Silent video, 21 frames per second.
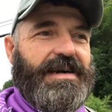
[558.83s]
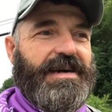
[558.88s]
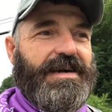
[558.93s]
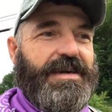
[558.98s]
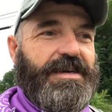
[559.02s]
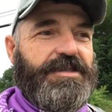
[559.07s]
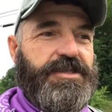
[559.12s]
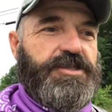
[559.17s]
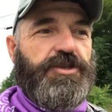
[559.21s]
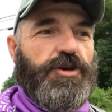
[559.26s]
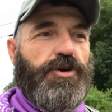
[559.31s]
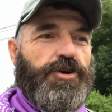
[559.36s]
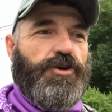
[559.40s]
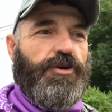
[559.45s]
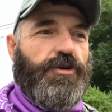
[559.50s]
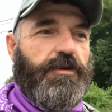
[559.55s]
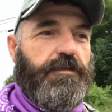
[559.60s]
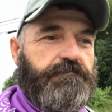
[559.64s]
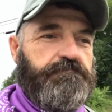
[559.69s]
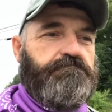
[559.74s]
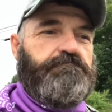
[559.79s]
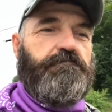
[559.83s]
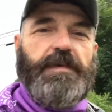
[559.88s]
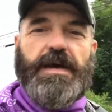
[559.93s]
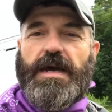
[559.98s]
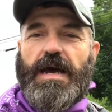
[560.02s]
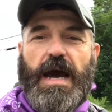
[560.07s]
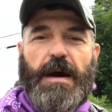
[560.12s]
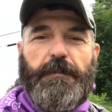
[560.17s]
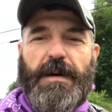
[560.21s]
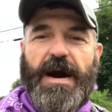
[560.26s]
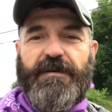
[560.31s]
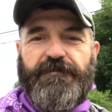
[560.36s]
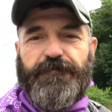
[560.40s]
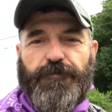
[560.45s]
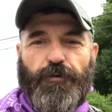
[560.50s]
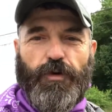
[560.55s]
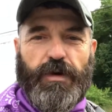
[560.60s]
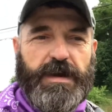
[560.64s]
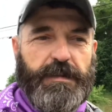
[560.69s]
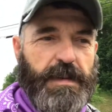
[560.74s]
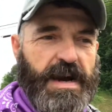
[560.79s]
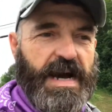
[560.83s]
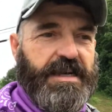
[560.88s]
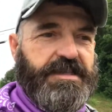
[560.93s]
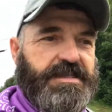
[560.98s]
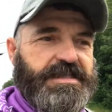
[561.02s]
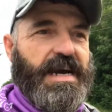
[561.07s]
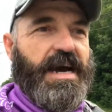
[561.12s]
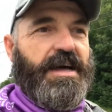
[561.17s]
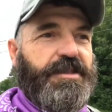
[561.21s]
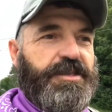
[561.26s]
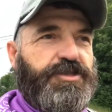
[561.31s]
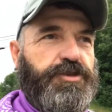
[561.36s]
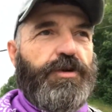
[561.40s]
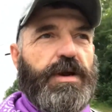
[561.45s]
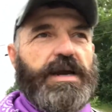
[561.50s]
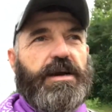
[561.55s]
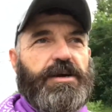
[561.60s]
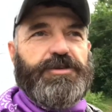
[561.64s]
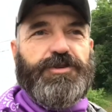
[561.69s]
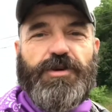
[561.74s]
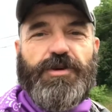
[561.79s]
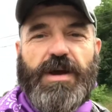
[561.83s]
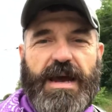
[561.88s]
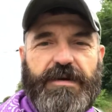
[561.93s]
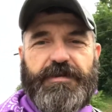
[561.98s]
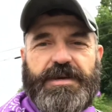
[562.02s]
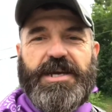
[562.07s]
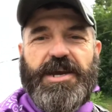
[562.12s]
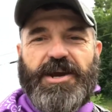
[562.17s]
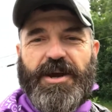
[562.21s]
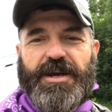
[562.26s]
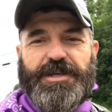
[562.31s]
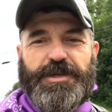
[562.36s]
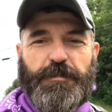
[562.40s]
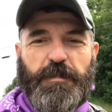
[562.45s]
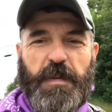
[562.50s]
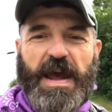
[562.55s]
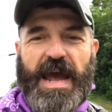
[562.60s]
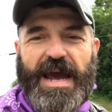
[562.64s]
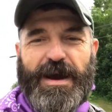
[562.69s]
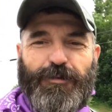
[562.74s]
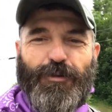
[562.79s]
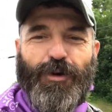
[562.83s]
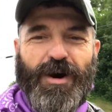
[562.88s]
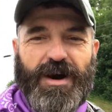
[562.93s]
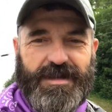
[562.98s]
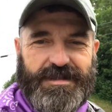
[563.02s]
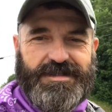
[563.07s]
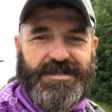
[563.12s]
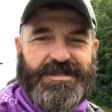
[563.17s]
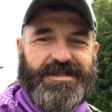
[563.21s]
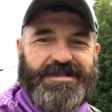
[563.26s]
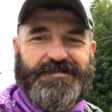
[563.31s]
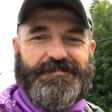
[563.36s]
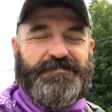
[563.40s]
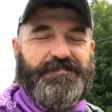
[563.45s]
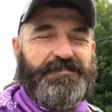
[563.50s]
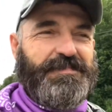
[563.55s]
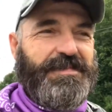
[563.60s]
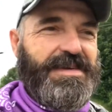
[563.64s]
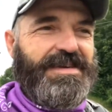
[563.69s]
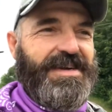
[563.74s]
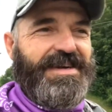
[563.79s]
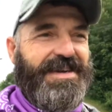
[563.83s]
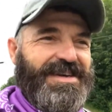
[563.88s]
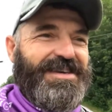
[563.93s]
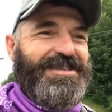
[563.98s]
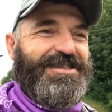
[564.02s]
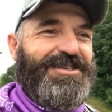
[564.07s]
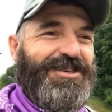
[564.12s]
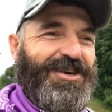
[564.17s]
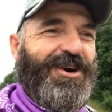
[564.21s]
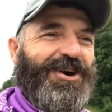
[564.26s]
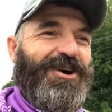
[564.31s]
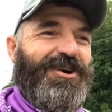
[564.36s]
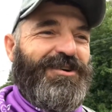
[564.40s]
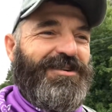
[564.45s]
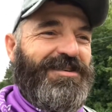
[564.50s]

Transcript: so you're about 40 miles down the trail and you haven't carried your pack once. So,